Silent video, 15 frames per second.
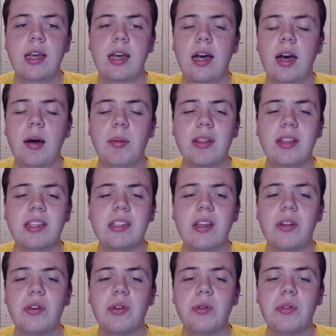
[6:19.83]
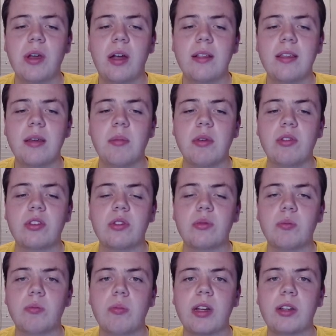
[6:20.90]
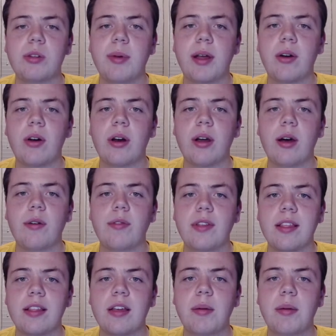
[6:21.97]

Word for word: Um, and the Southern Utah team is just much better on offense.